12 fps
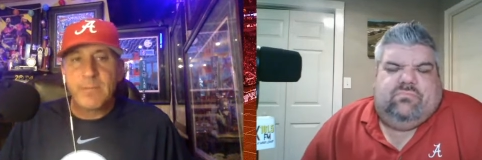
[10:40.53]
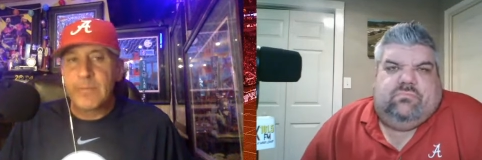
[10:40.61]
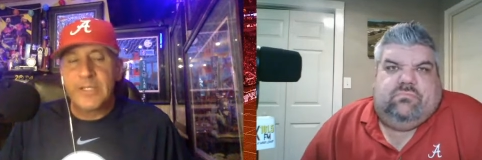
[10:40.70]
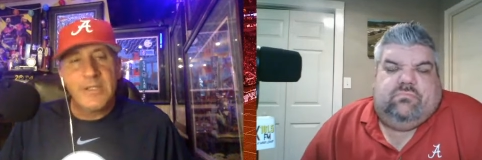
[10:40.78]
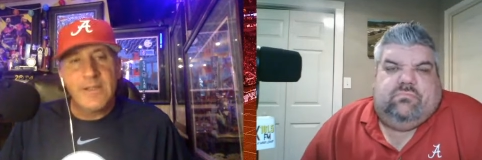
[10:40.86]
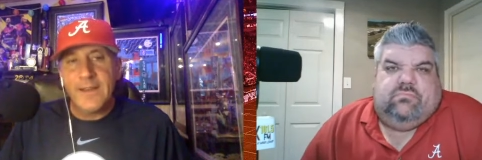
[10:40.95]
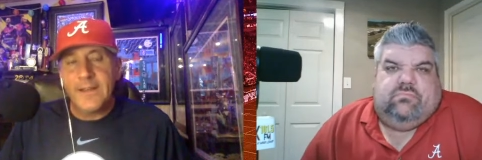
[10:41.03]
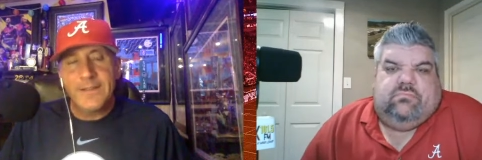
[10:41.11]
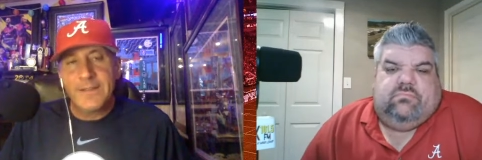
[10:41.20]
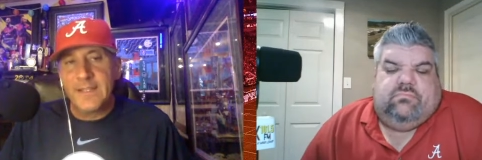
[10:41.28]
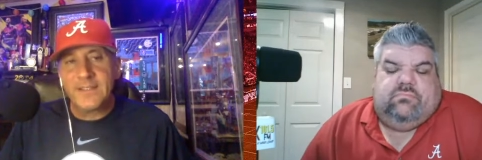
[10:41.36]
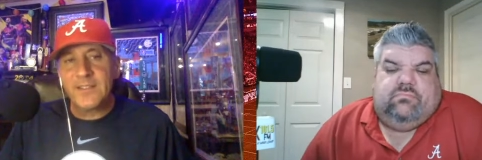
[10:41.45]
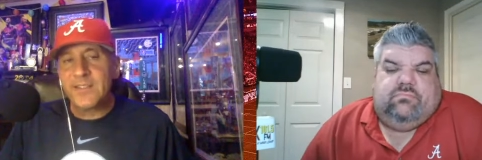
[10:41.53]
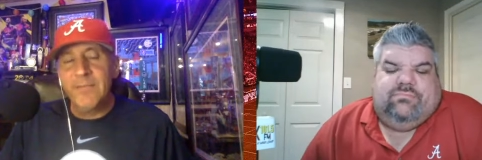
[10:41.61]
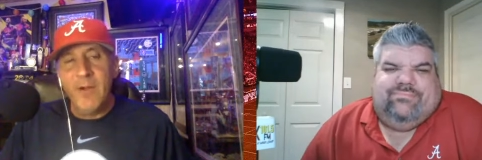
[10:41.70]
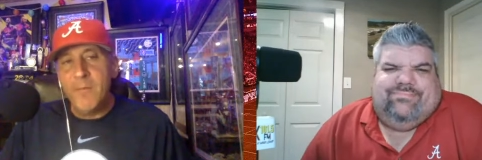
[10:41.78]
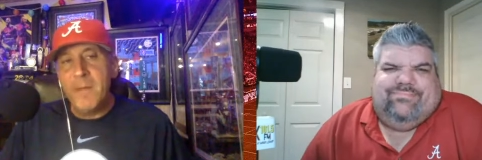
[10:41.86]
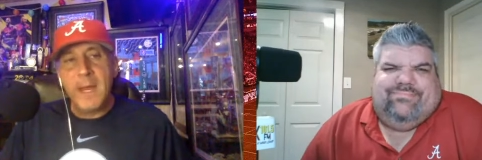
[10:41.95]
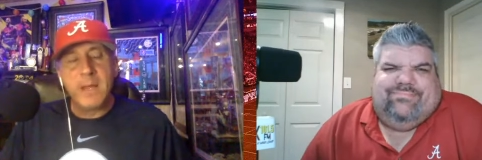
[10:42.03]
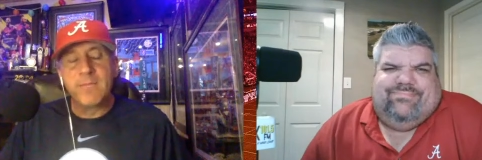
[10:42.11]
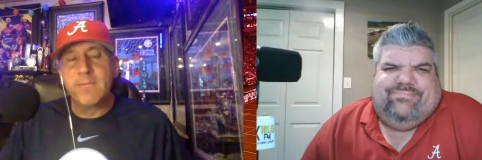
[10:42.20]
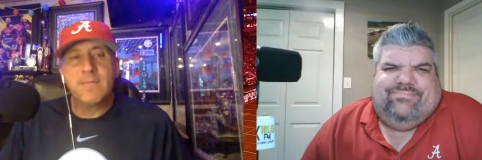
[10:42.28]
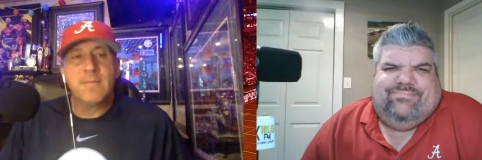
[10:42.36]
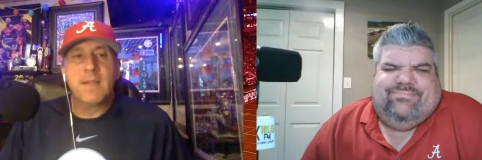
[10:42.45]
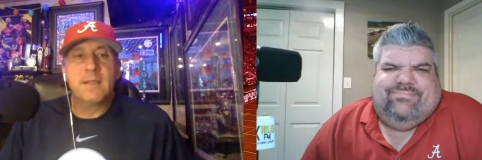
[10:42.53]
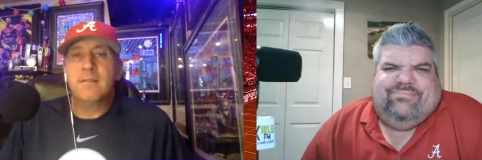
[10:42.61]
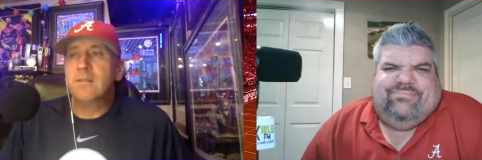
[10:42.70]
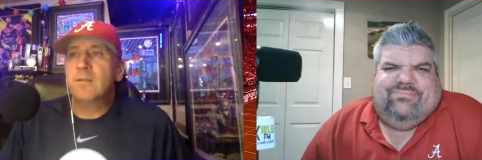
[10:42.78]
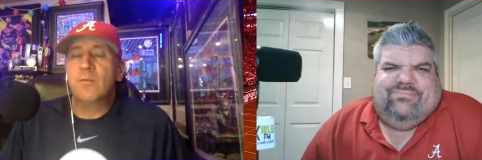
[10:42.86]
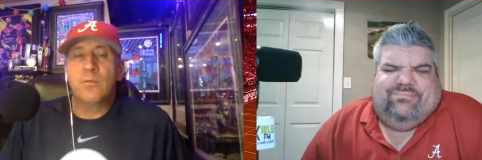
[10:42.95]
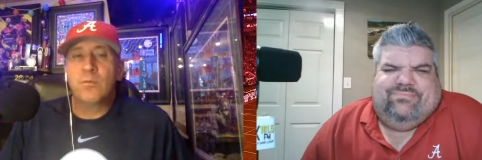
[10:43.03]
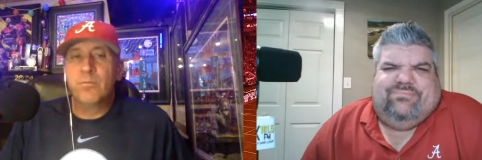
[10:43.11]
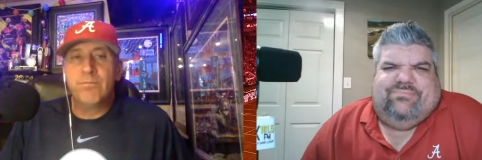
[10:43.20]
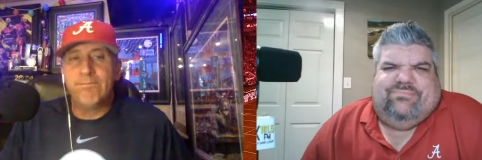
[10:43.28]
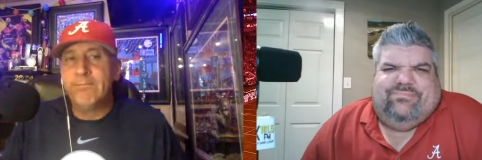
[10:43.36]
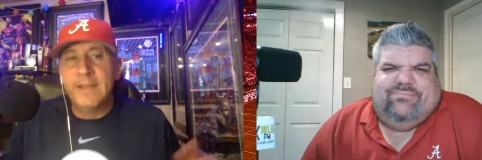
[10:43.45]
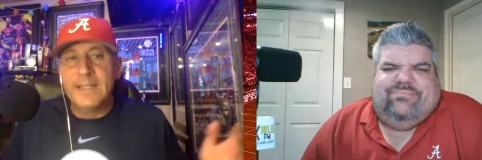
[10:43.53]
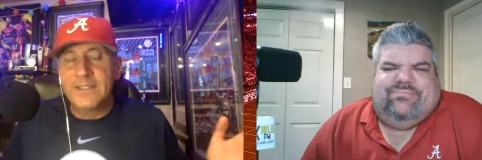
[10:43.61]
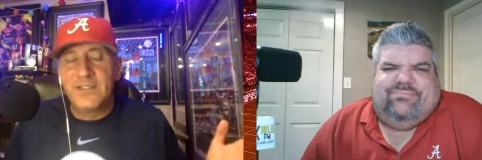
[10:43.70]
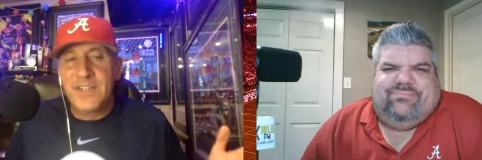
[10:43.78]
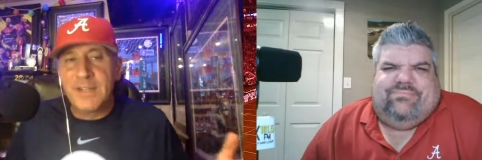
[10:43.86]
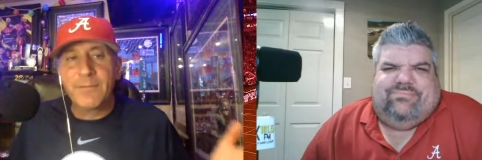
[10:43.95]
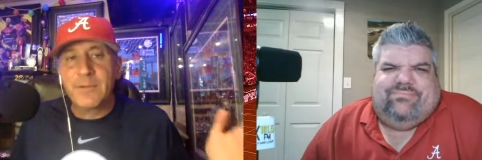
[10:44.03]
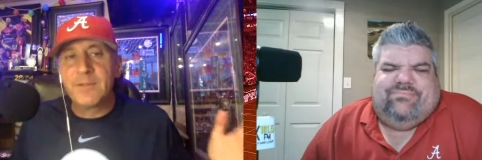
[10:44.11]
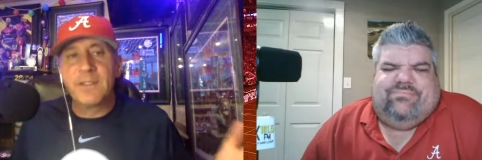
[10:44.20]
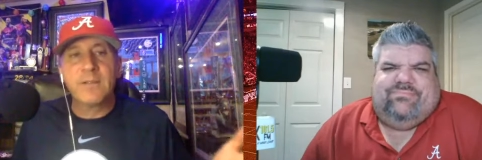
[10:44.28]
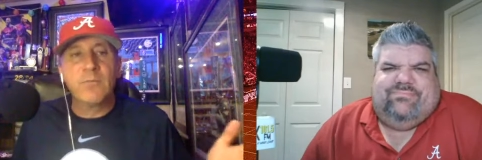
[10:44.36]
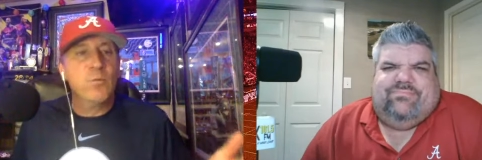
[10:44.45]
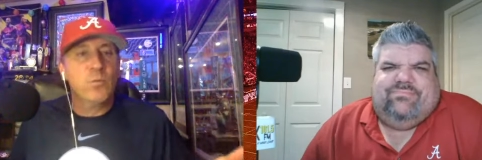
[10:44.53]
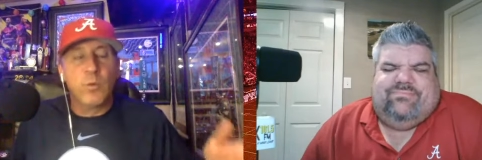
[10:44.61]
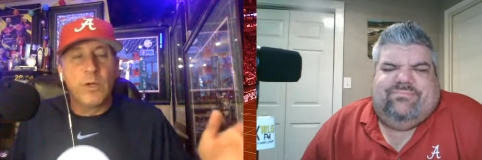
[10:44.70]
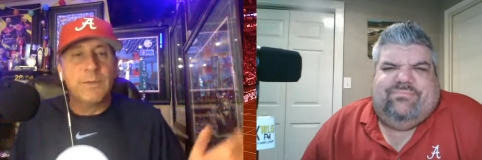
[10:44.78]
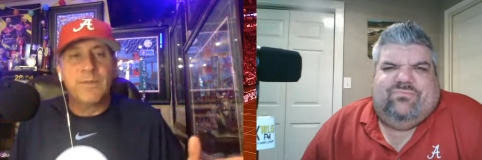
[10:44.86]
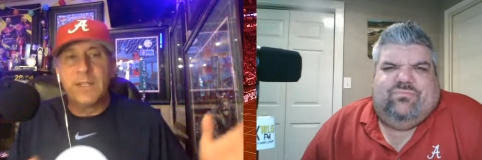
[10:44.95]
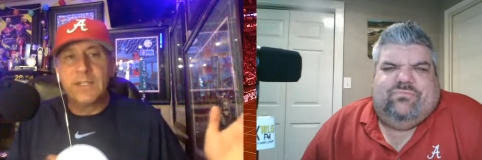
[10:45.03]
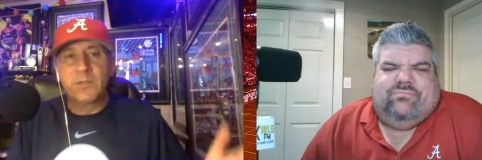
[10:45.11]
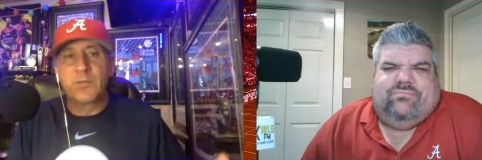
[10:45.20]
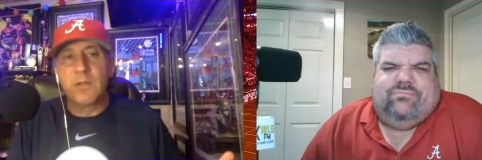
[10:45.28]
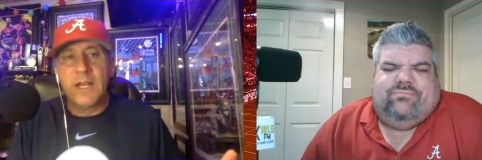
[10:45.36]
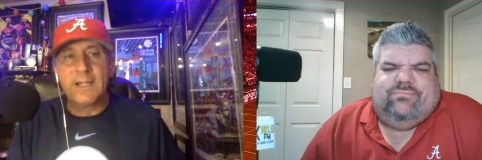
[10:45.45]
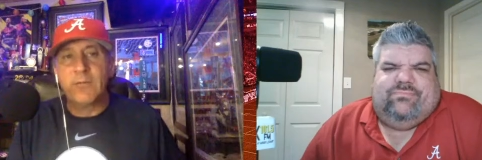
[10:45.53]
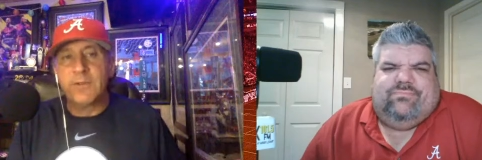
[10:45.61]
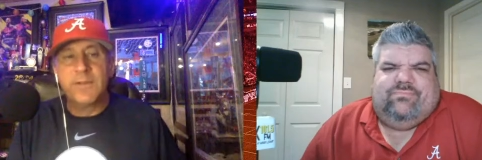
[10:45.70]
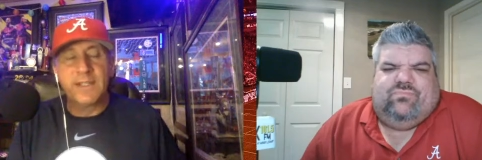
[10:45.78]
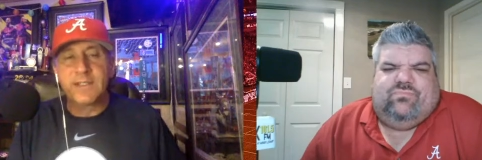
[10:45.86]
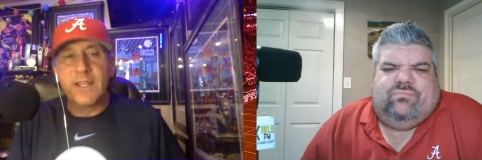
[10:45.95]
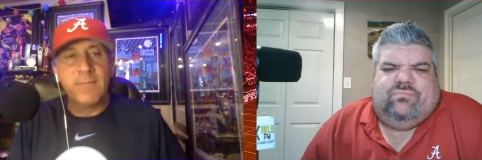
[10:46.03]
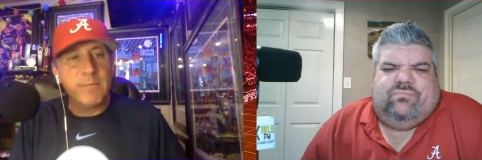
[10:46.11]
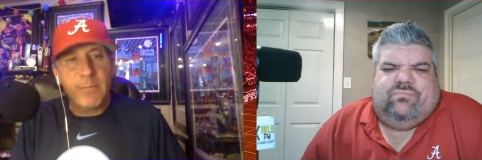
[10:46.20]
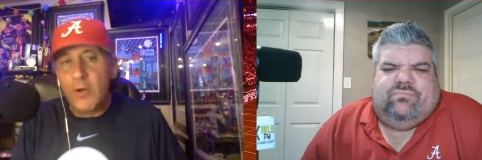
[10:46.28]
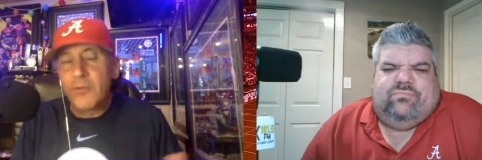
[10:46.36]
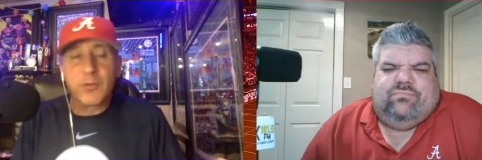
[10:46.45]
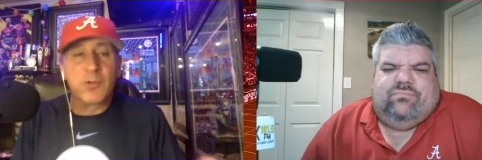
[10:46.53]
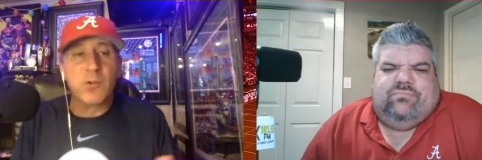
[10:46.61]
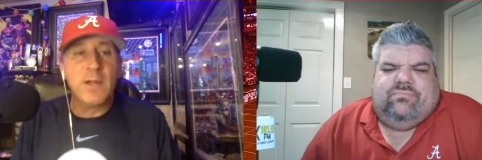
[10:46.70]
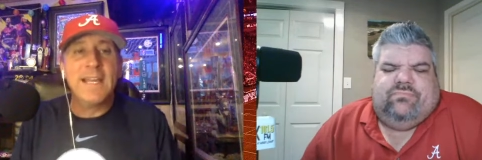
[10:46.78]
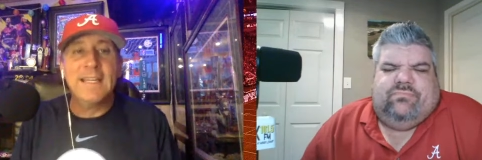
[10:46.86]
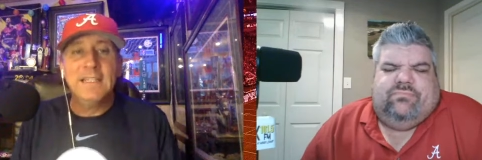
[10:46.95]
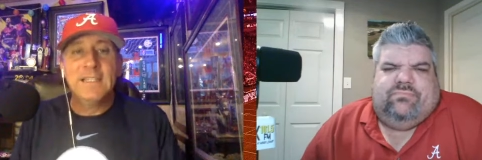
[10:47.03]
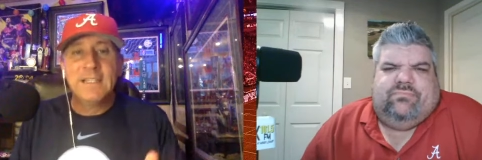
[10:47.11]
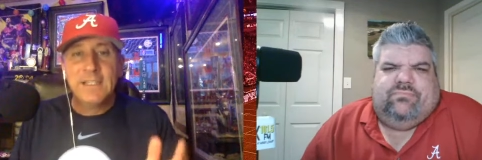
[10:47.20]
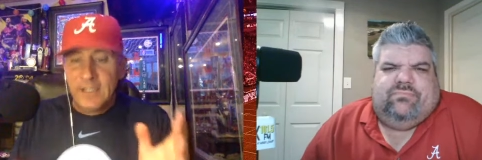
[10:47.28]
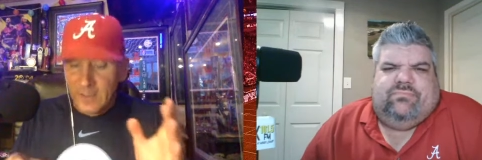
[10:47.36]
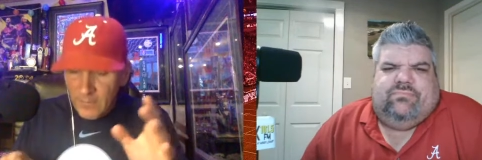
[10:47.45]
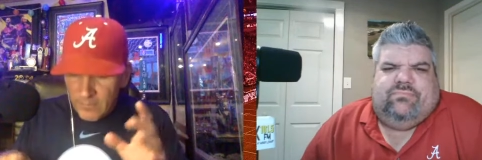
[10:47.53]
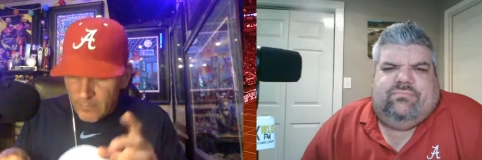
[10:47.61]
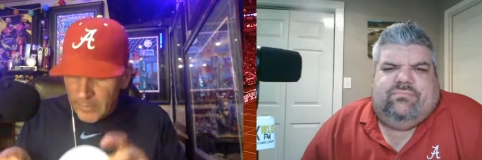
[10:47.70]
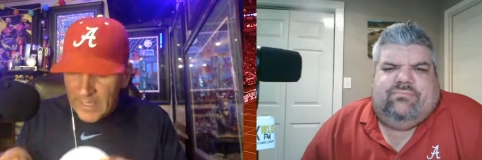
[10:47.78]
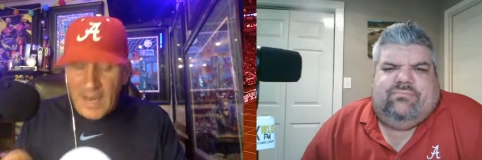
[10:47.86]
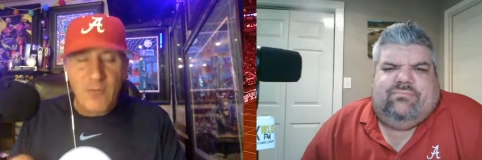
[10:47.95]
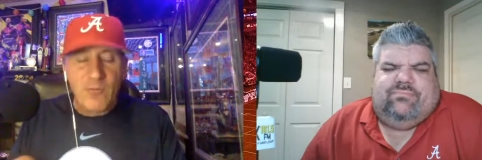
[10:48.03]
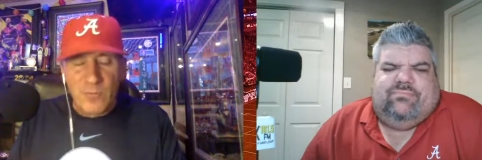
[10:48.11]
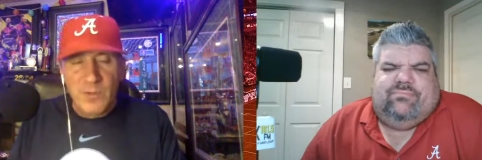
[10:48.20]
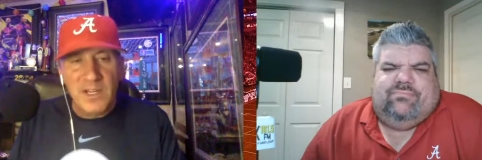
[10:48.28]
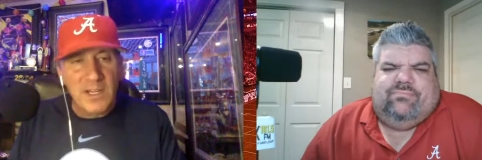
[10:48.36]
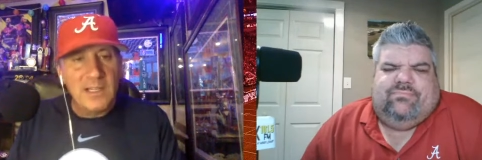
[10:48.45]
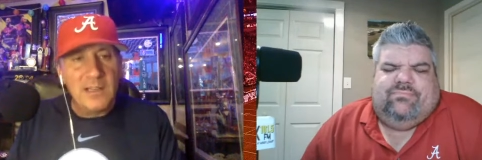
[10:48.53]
Speaker 1: But this is a momentum that it's different than what things were like with Nick Saban. Both are great, but I really